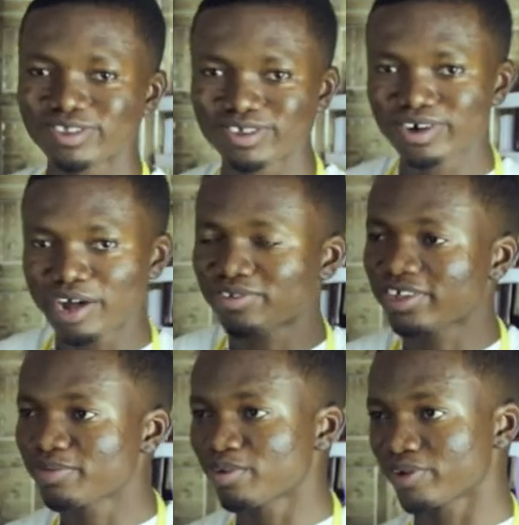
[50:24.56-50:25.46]
You still have to
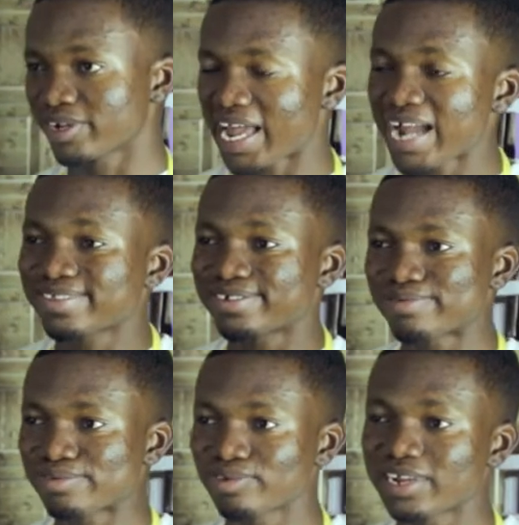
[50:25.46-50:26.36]
keep the body
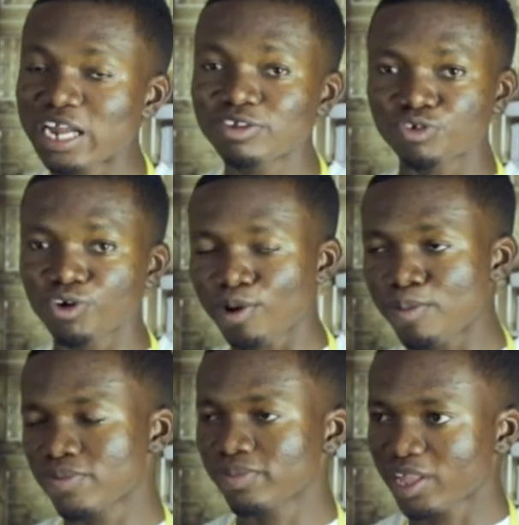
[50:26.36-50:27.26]
active. So that
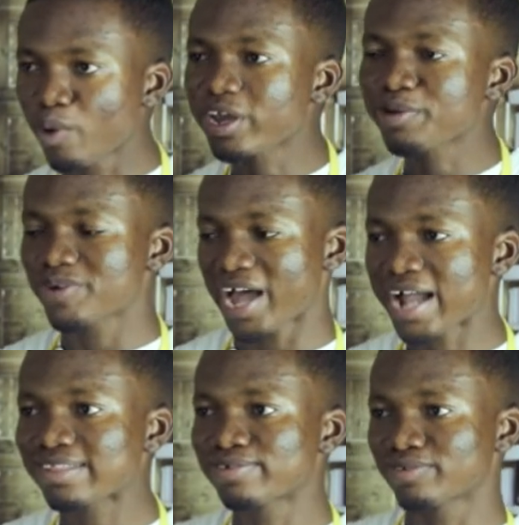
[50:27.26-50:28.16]
job that will keep you
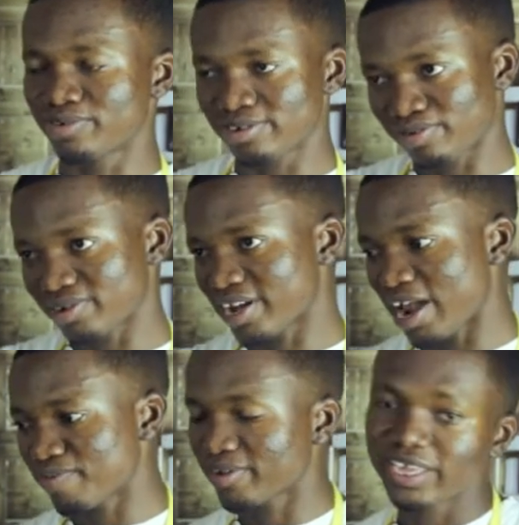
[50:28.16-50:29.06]
active for the rest of your
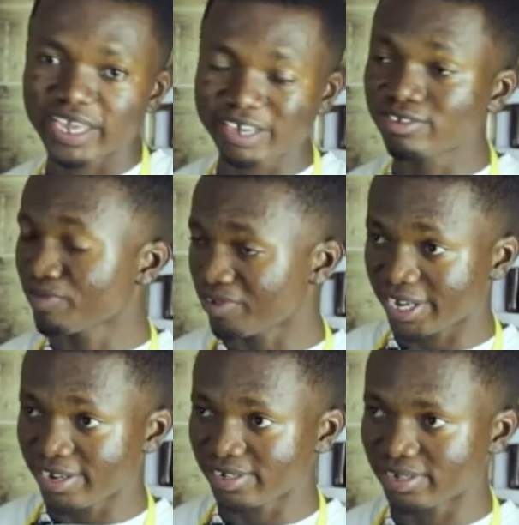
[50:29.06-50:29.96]
life is your
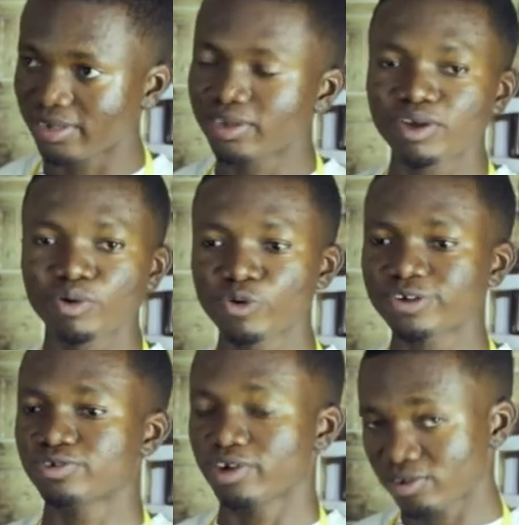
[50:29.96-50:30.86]
vocation,
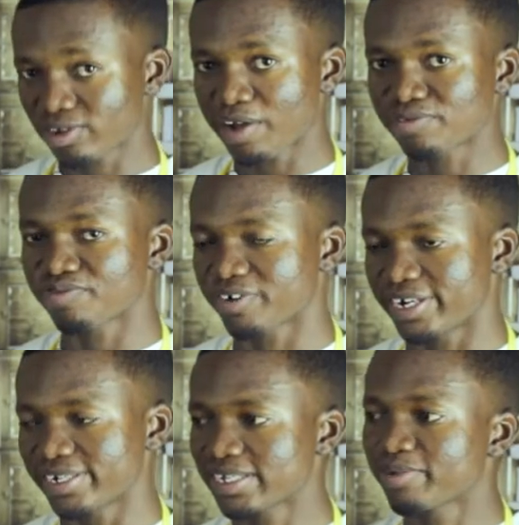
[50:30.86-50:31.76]
which you also have to
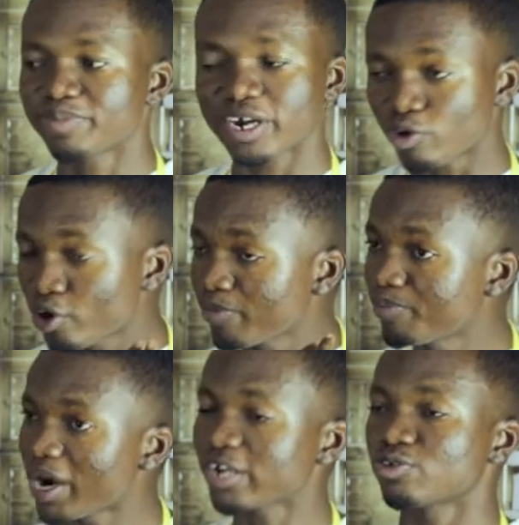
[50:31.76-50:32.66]
find by
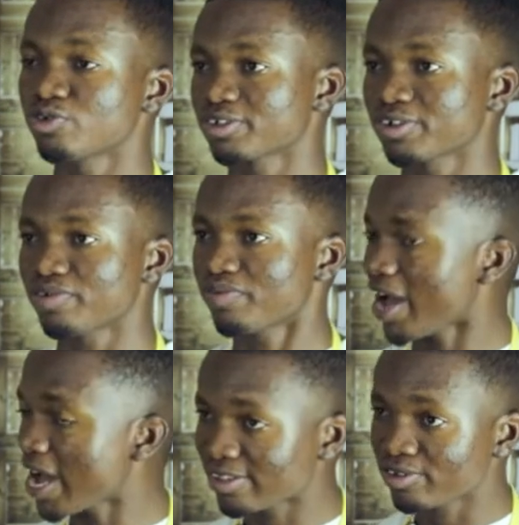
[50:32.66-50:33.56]
going back to yourself,
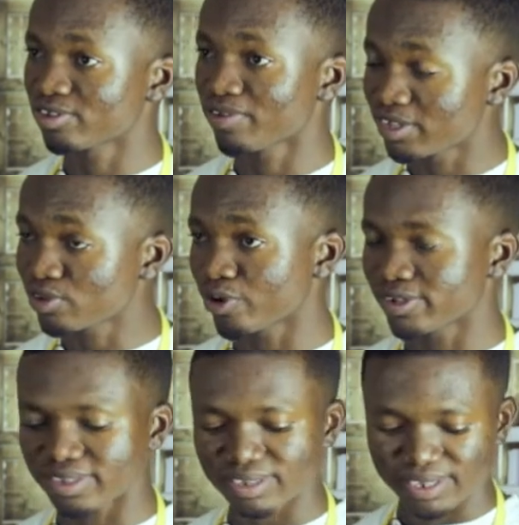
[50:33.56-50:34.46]
asking yourself these
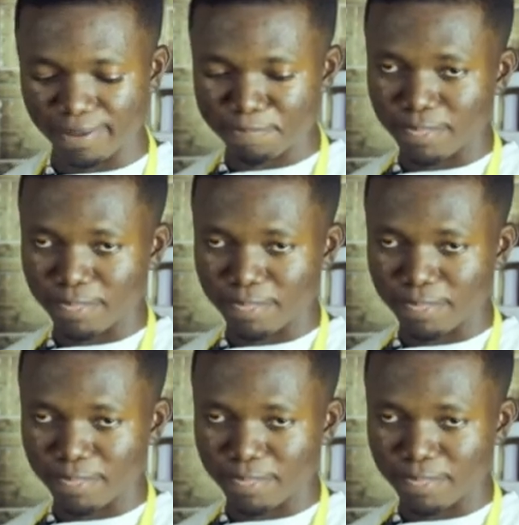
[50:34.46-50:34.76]
questions.